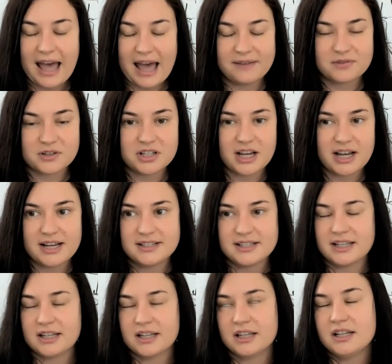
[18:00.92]

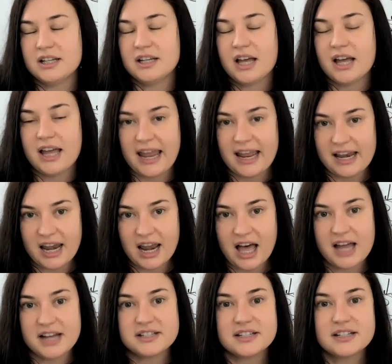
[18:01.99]
advertising a
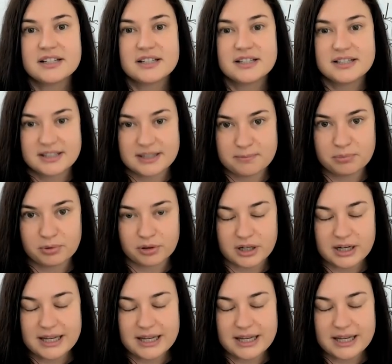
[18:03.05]
lot simpler.